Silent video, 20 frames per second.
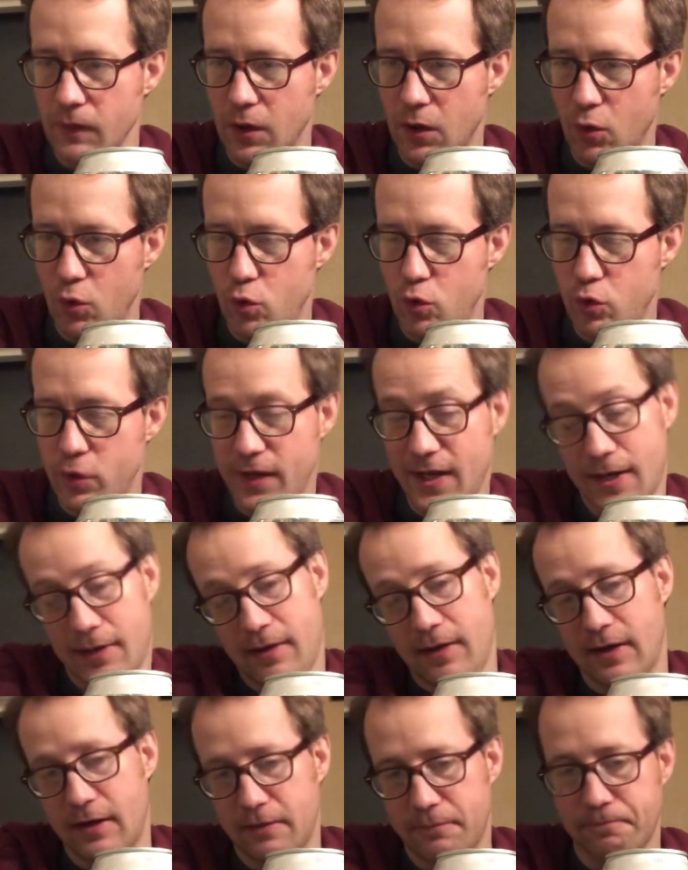Whew, yeah,
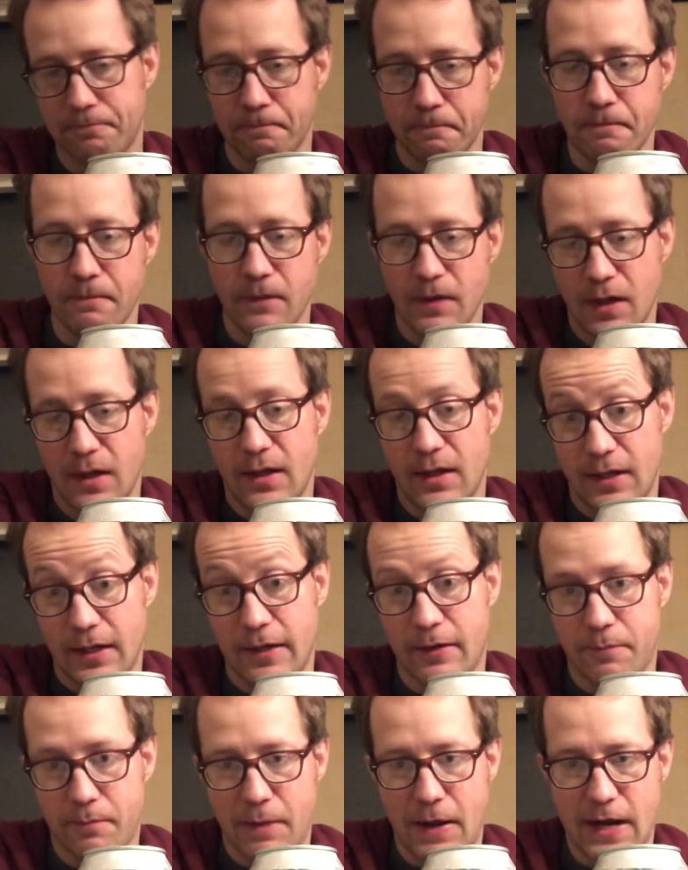and it it's
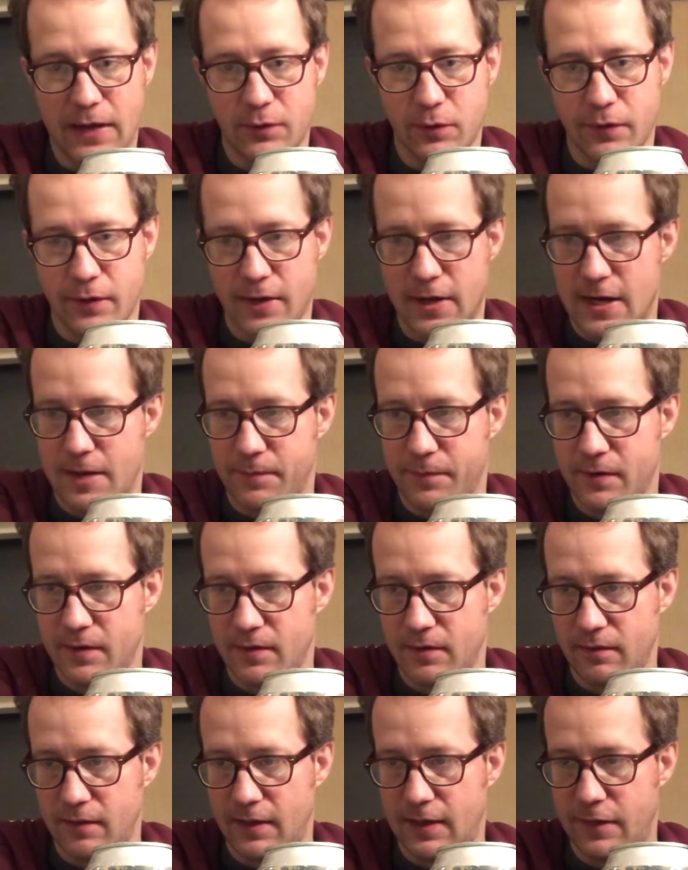packed with hops.
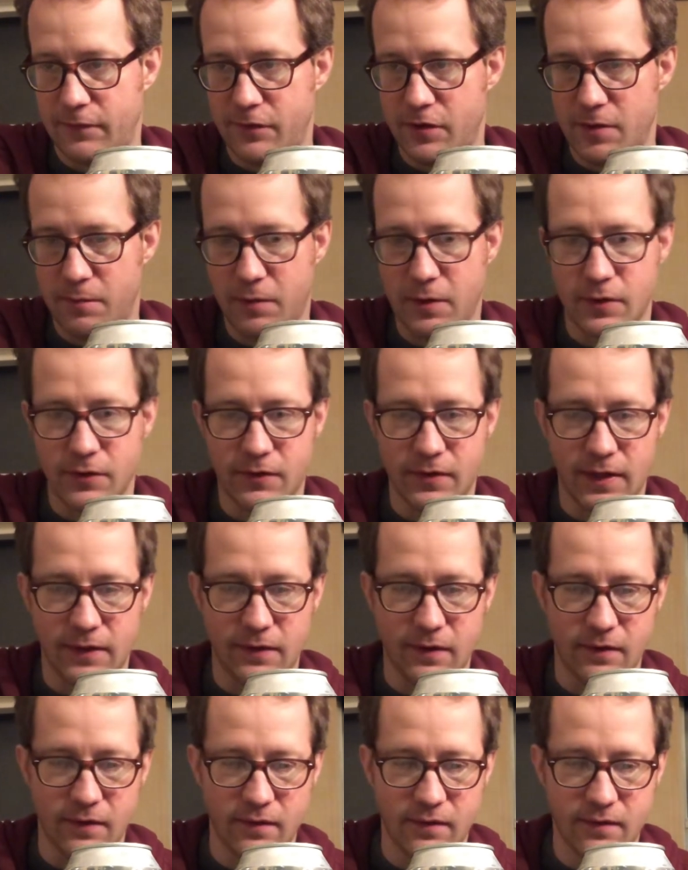It gives you a punch. Like
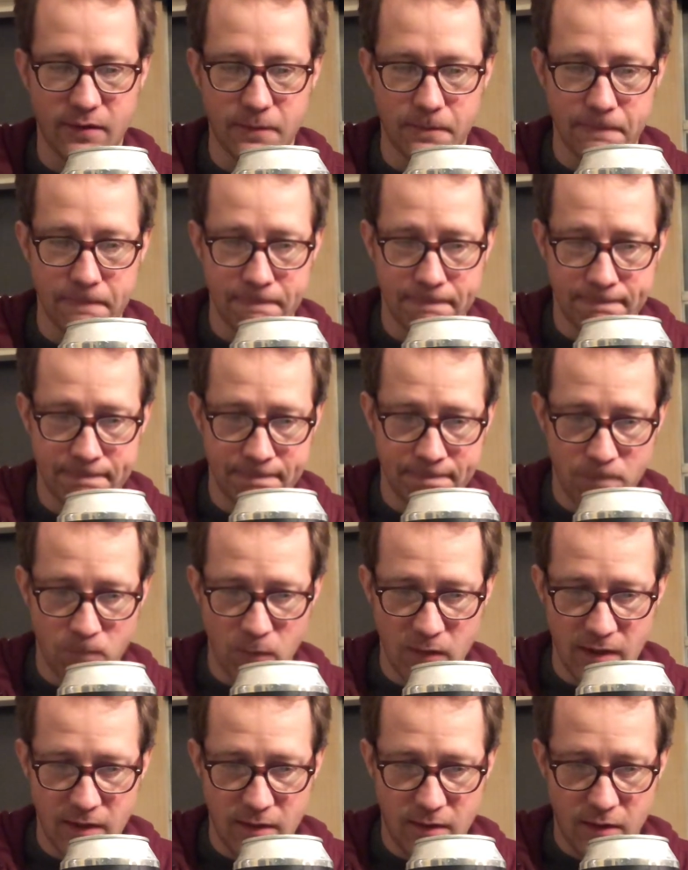this is
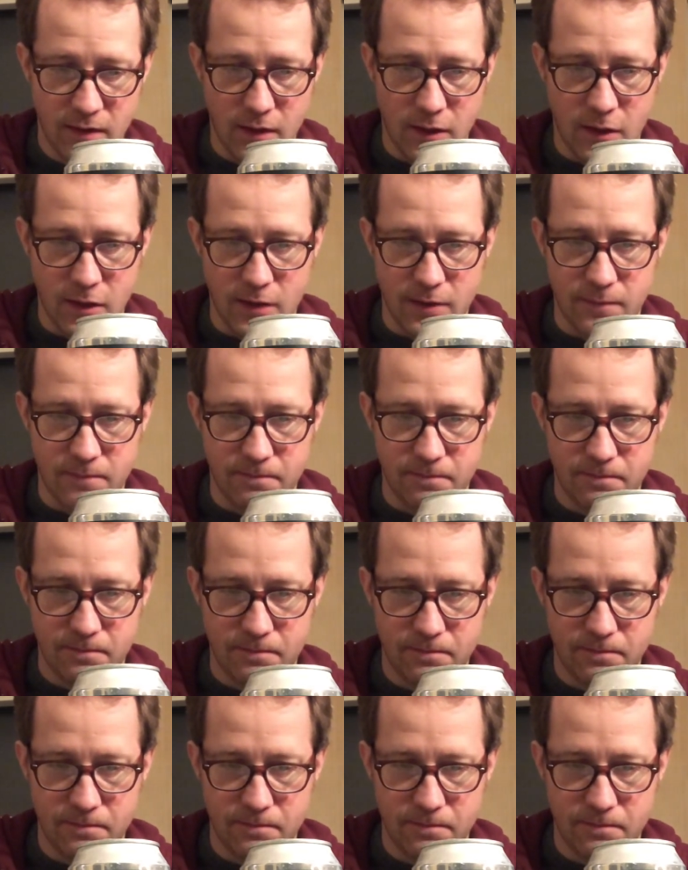um,